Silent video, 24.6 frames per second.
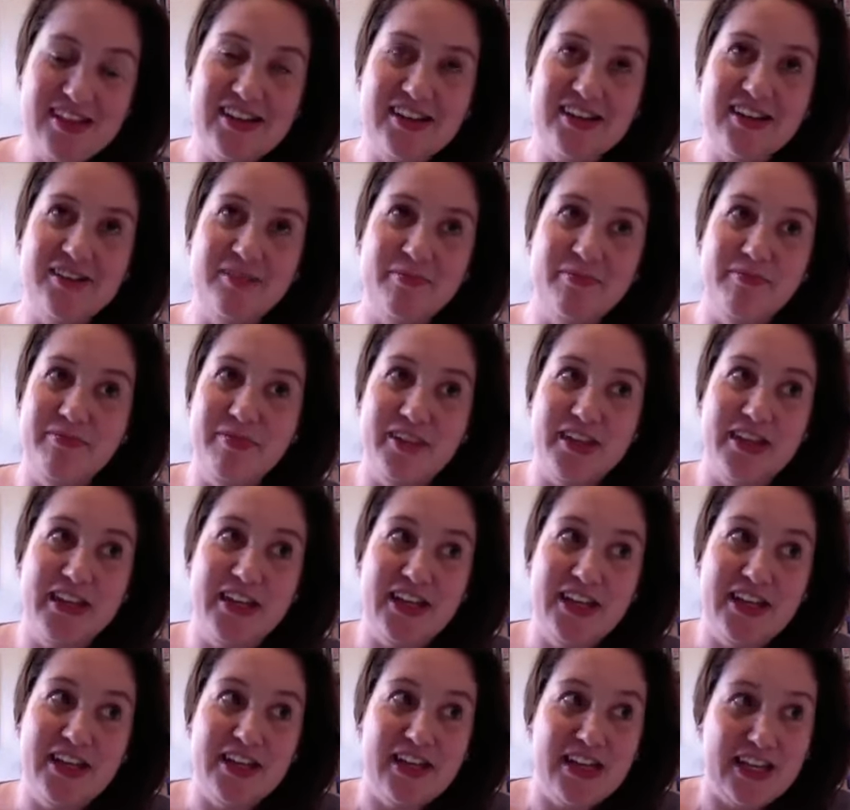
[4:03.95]
Um,
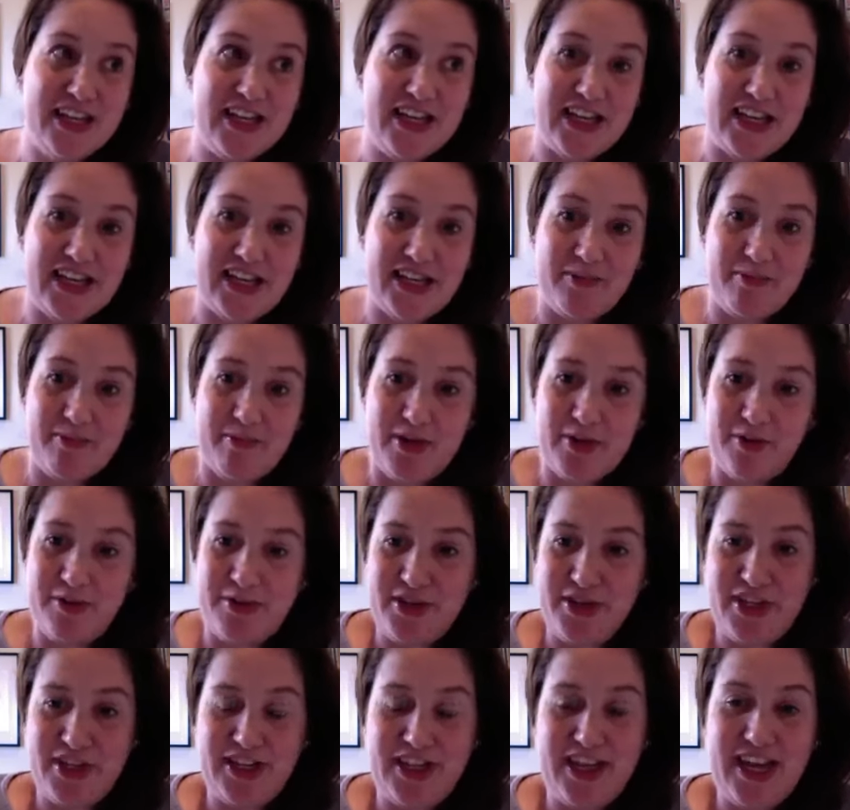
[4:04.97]

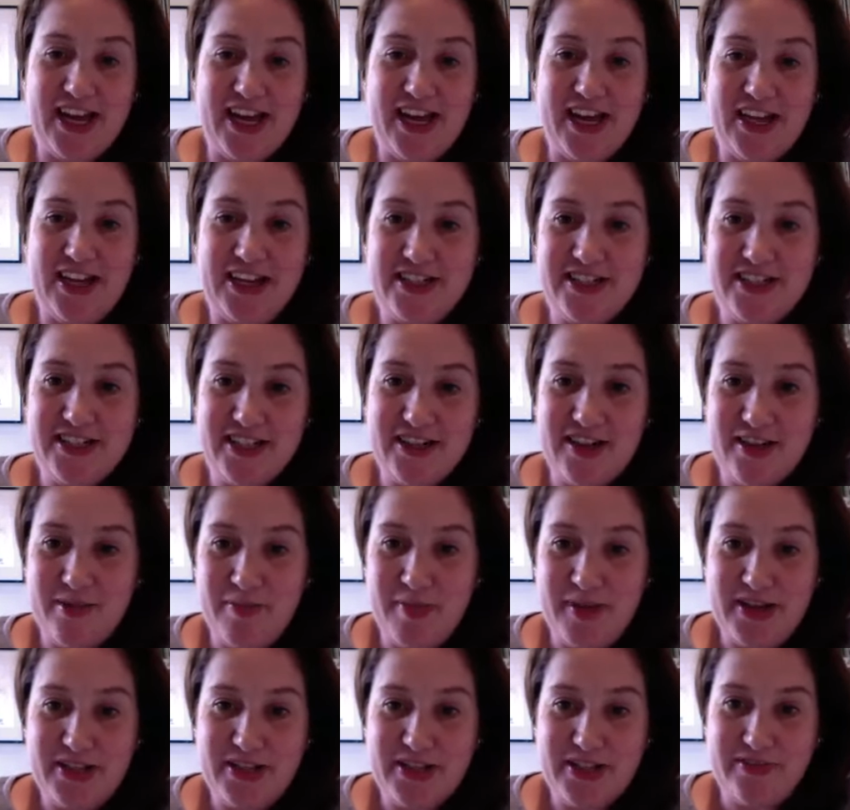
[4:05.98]
Melbourne Uni had a
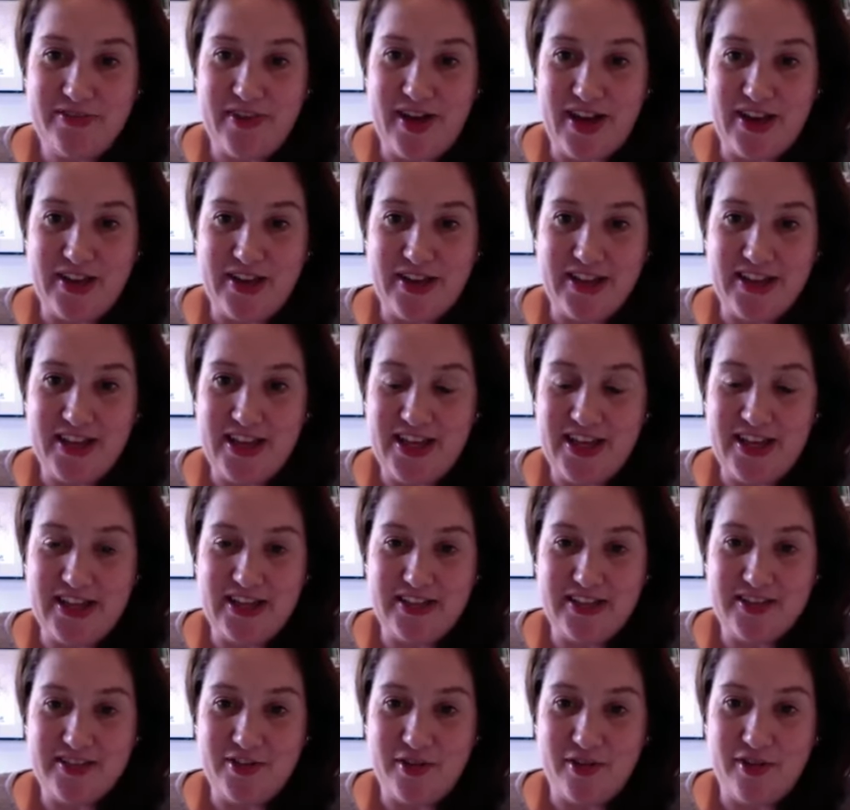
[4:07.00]
bunch of other
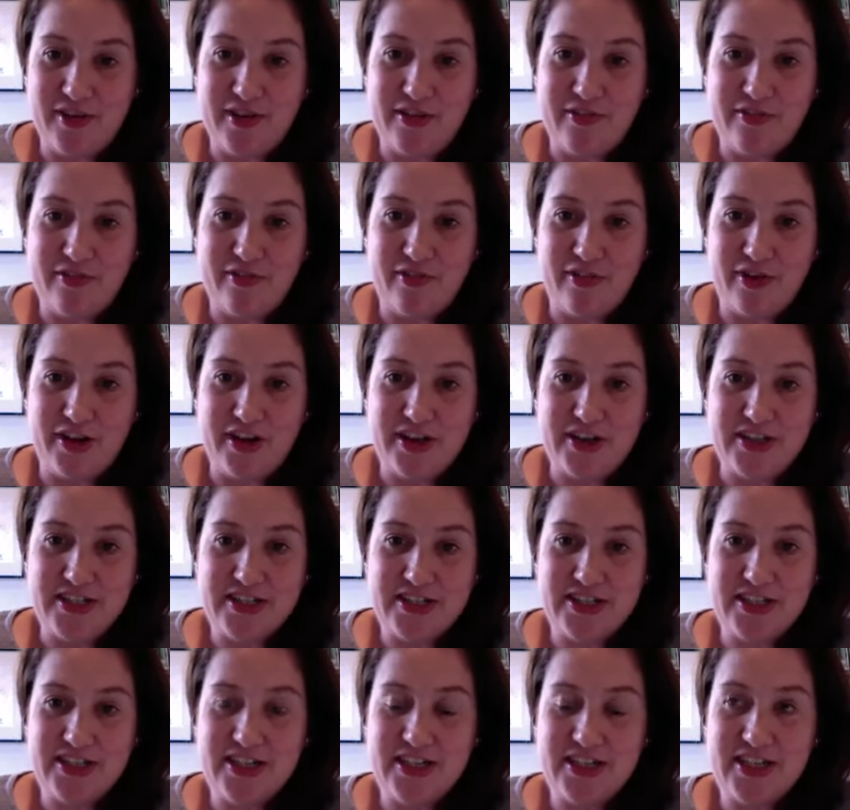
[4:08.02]
things going for it,
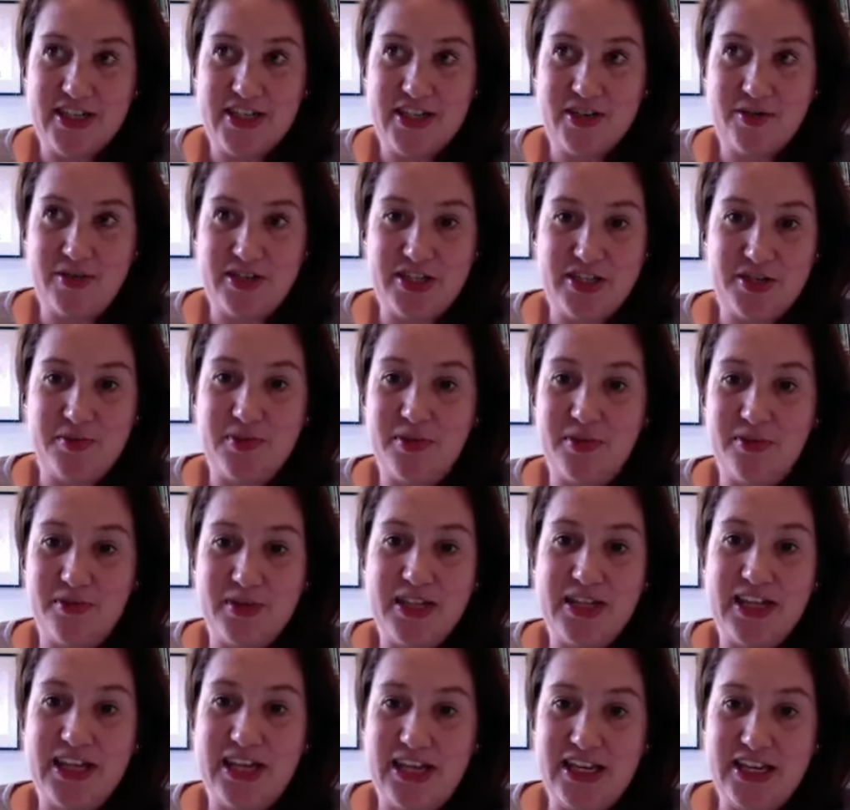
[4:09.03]
which were
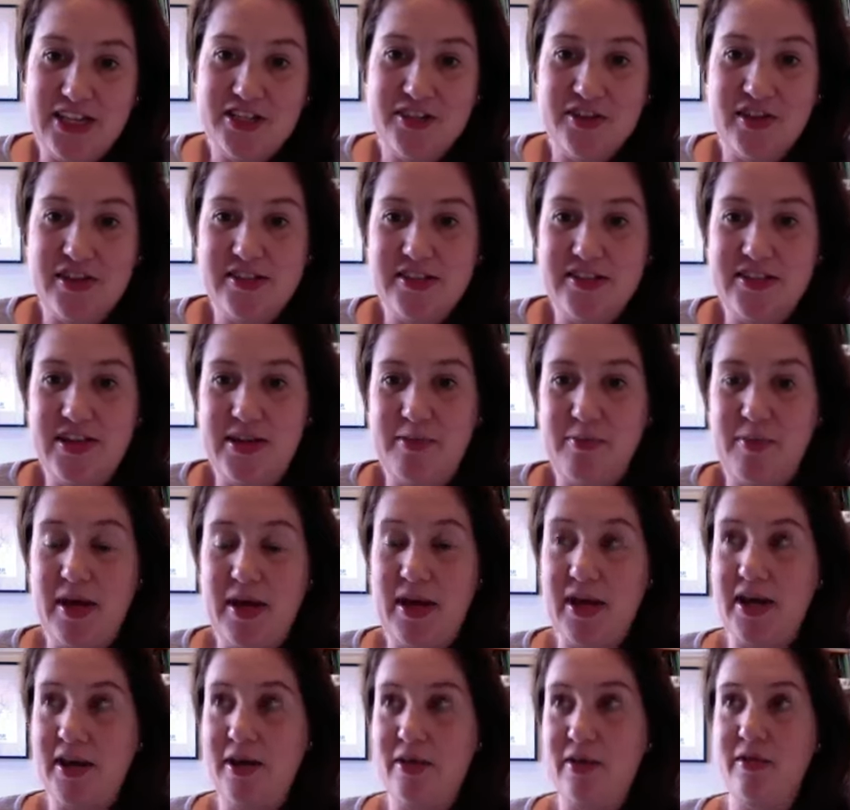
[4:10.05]
really interesting,
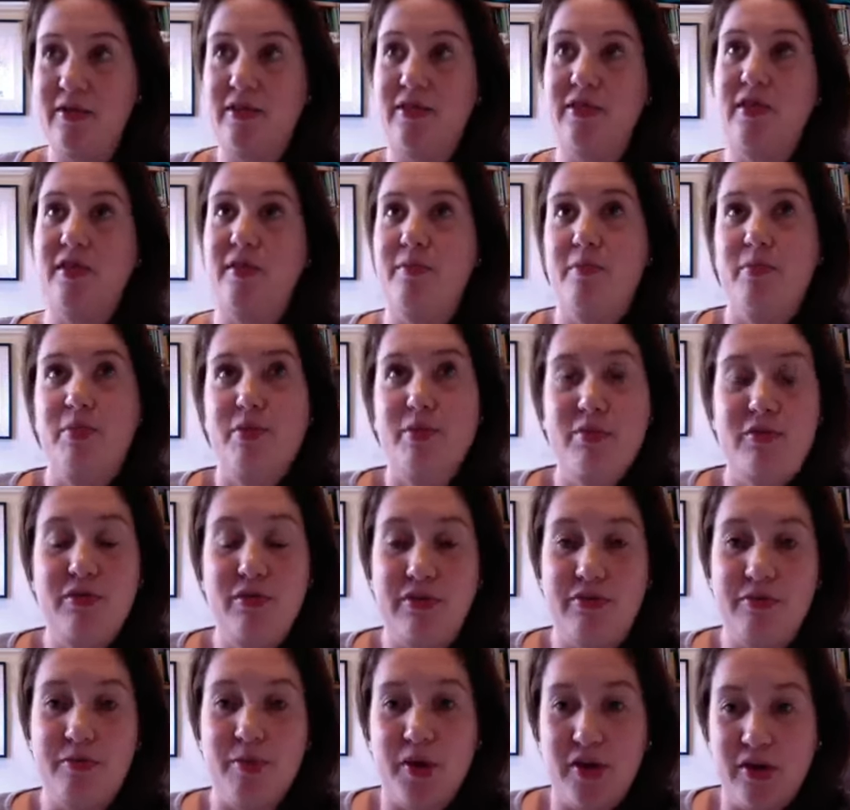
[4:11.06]
but it, the pool
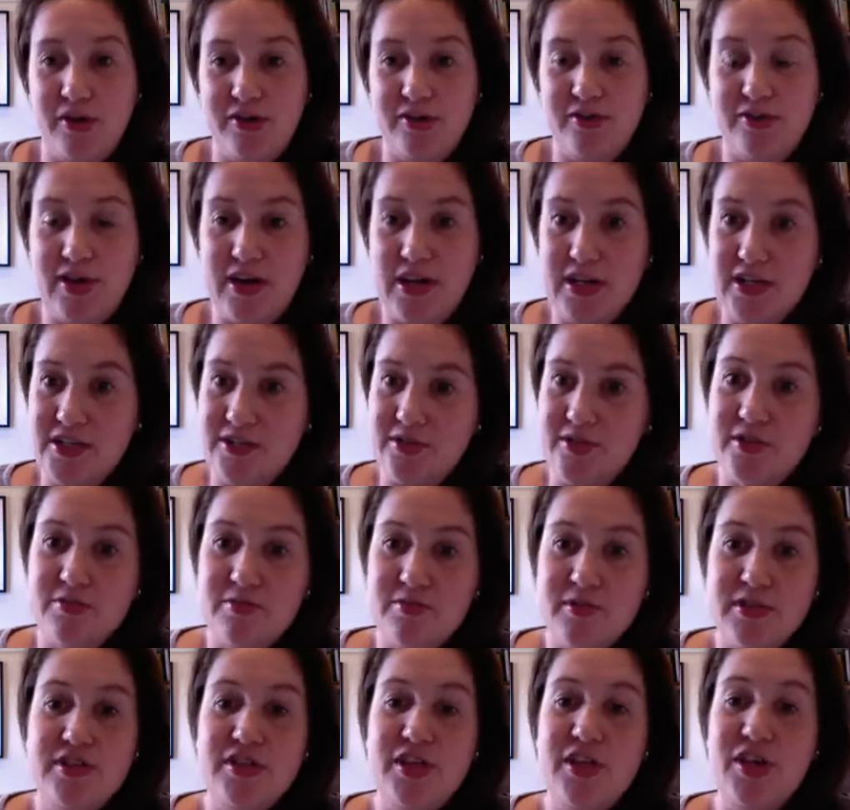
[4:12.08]
of postgraduates
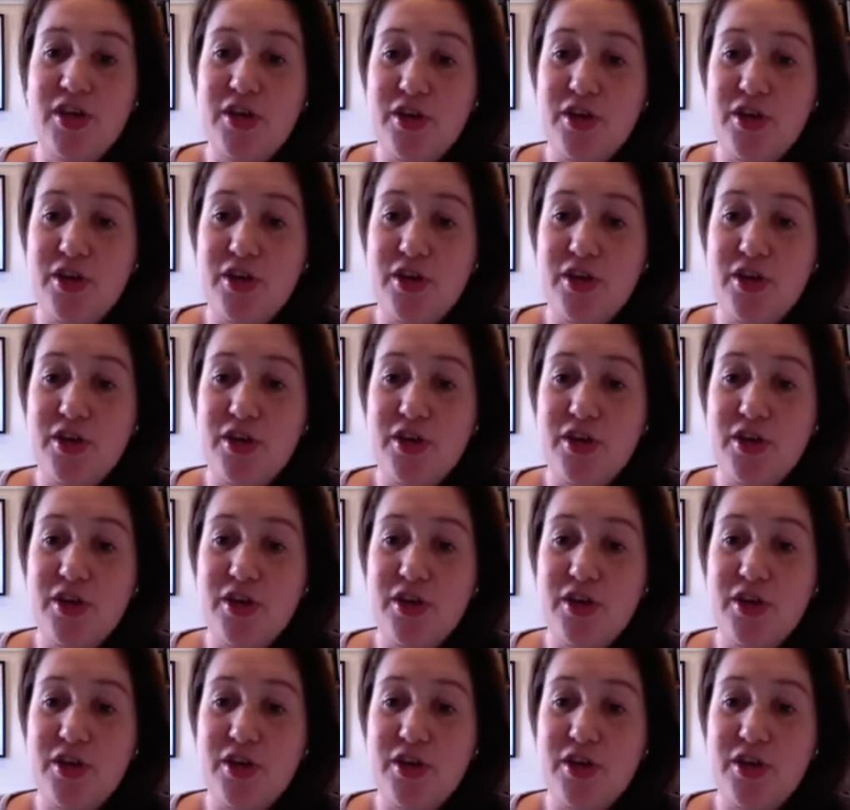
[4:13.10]
was